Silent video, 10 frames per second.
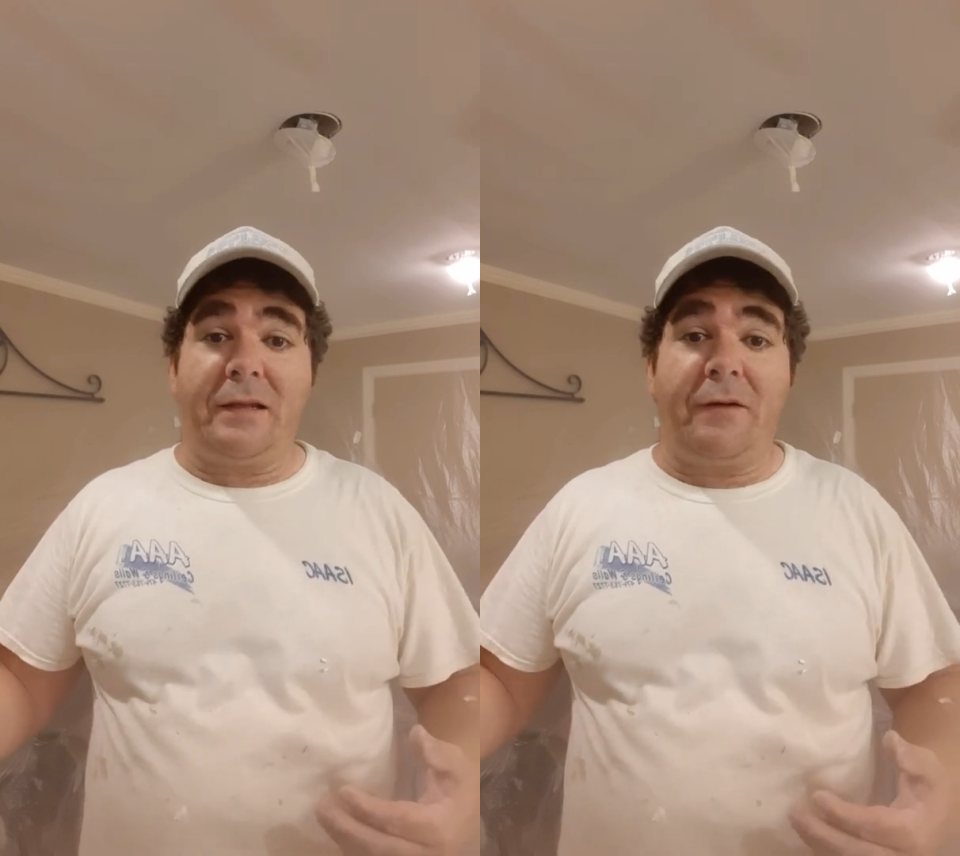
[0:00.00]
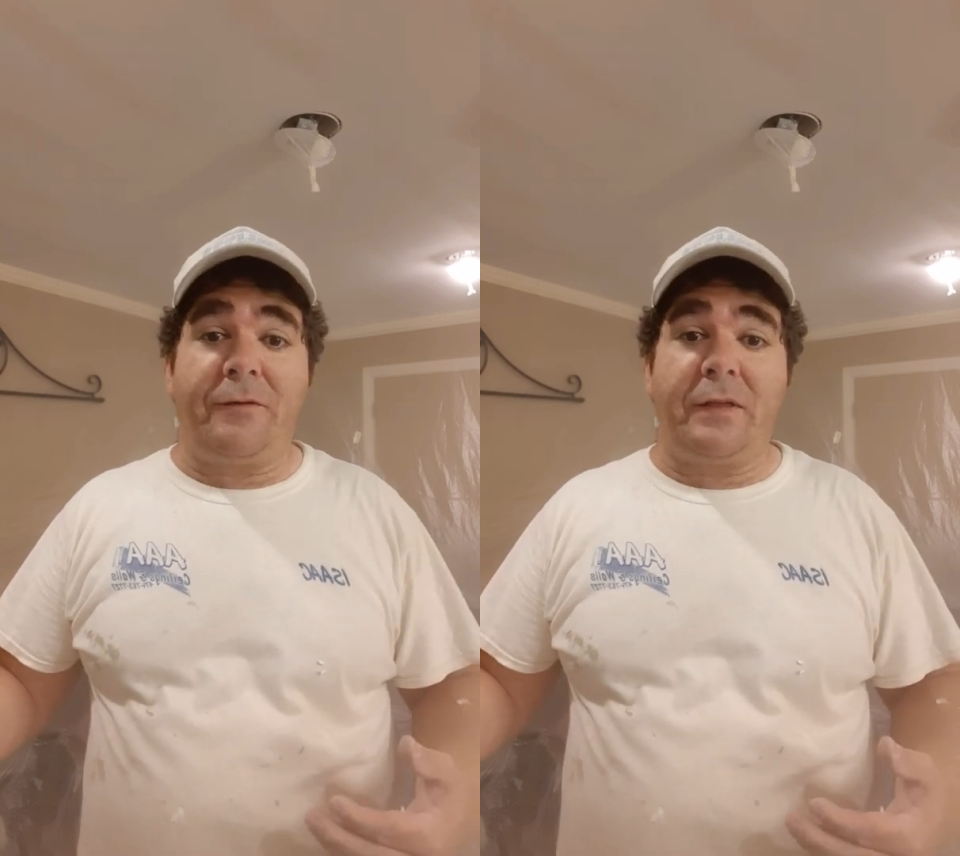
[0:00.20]

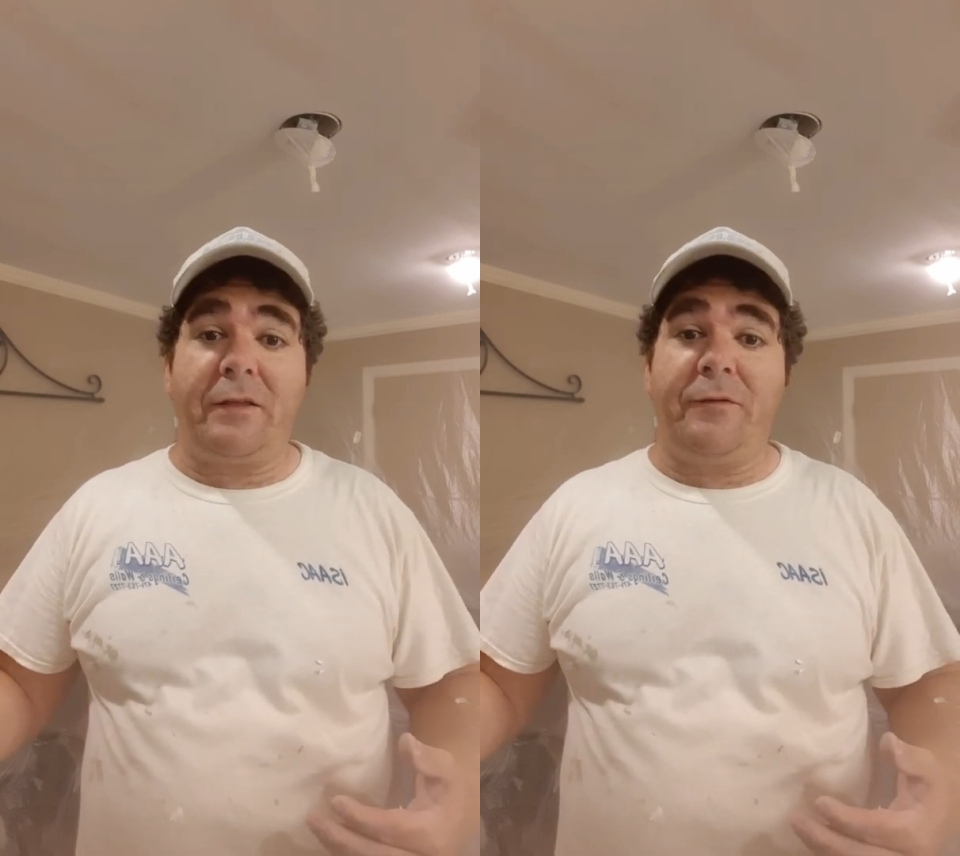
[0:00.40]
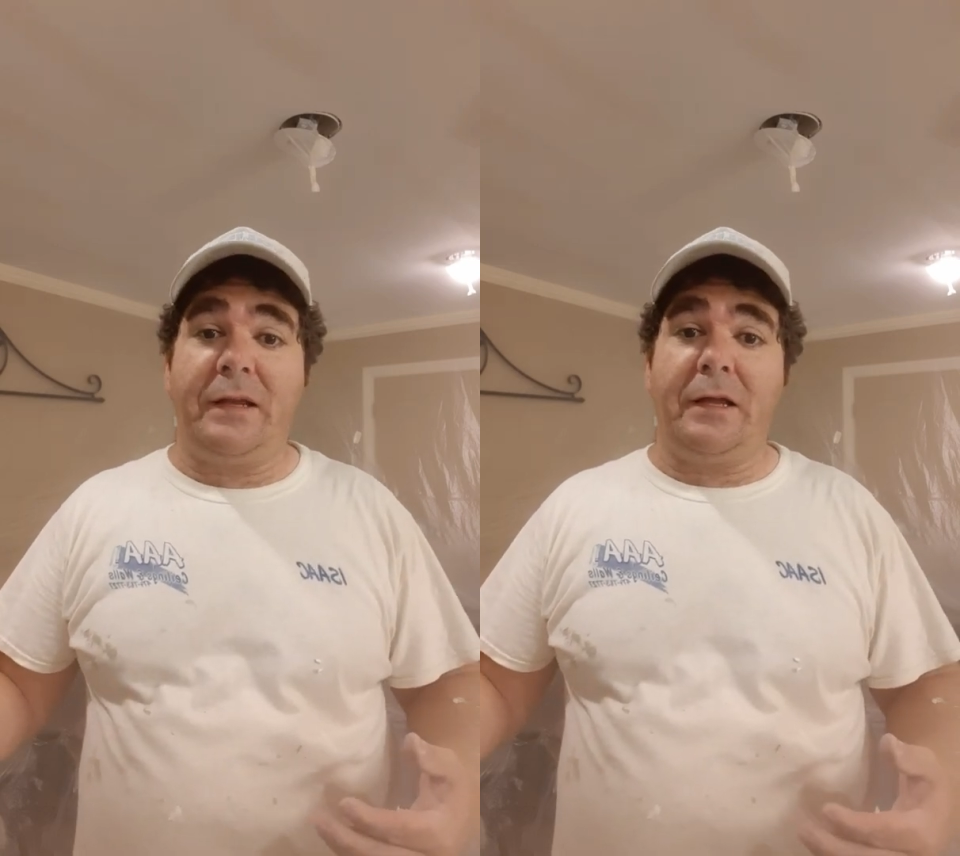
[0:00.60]
enough for
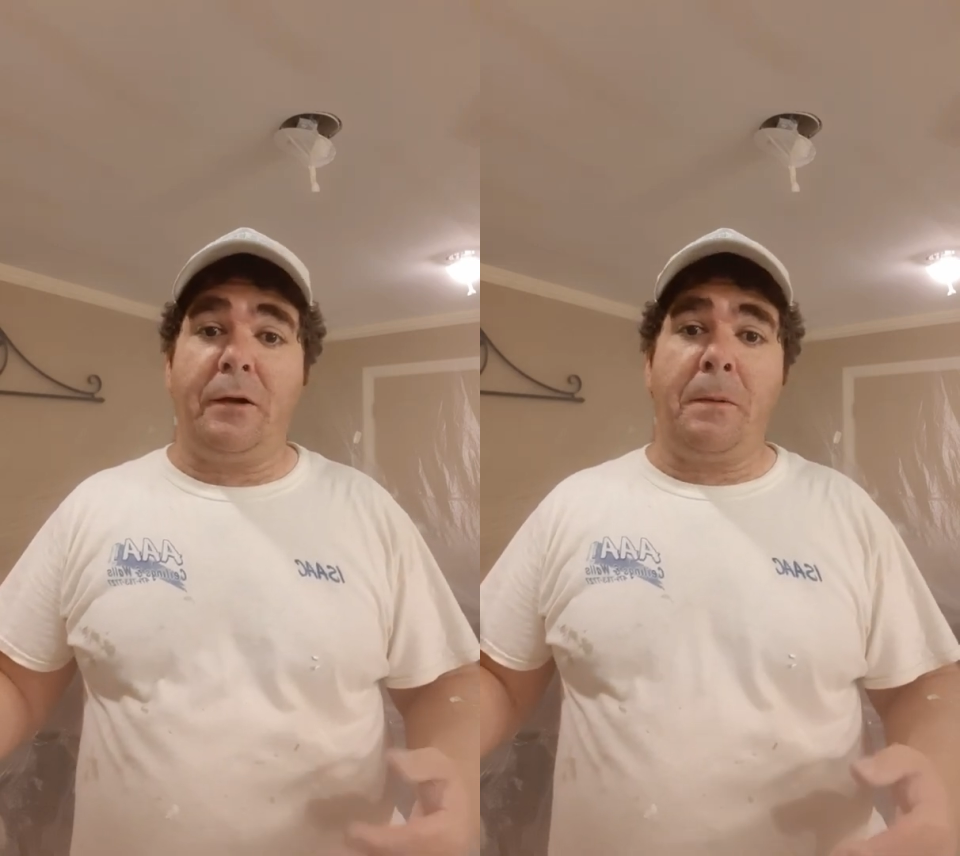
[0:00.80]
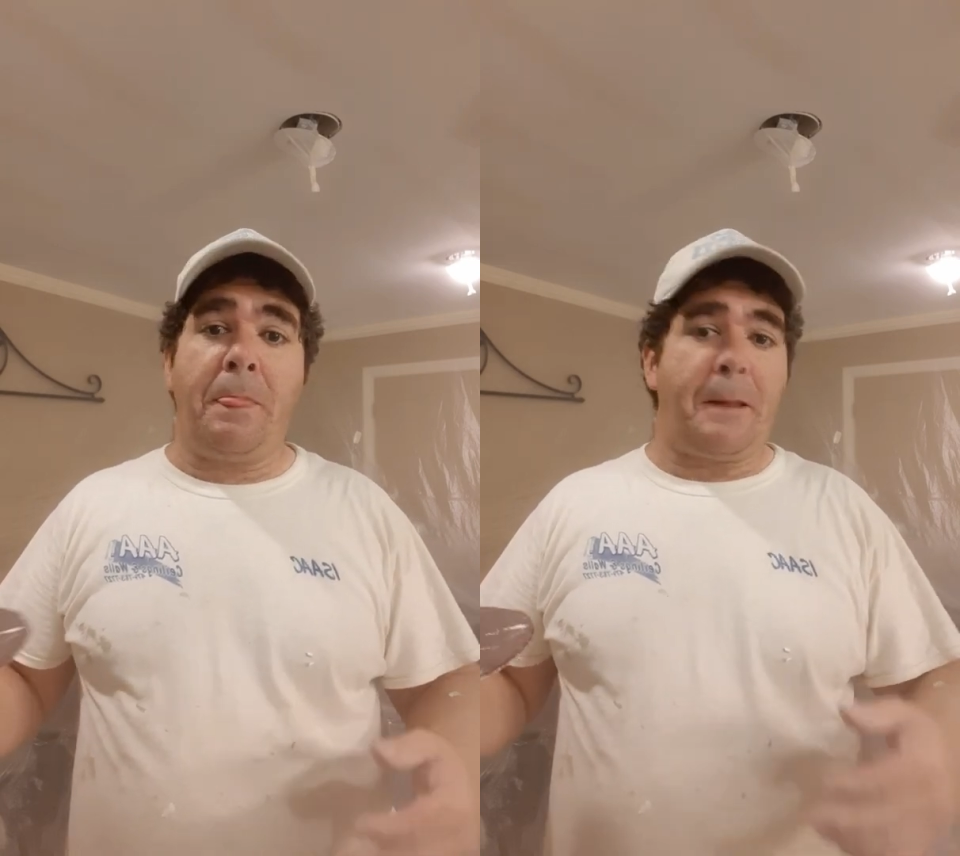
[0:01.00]
this video.